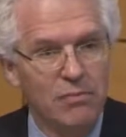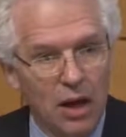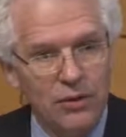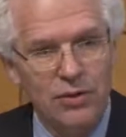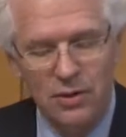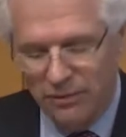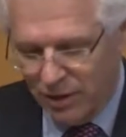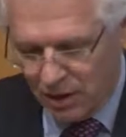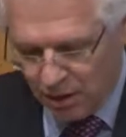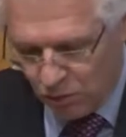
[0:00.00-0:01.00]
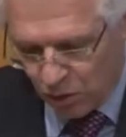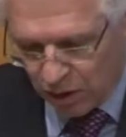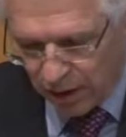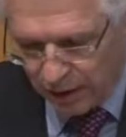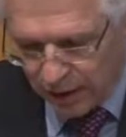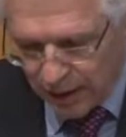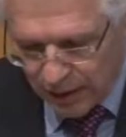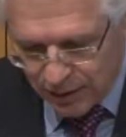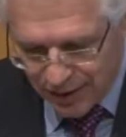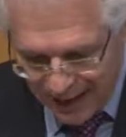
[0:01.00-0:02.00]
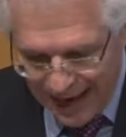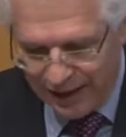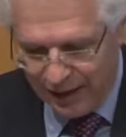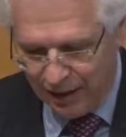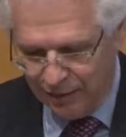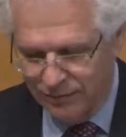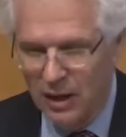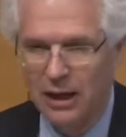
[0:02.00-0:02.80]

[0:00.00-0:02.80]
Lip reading: months of hard work to get here.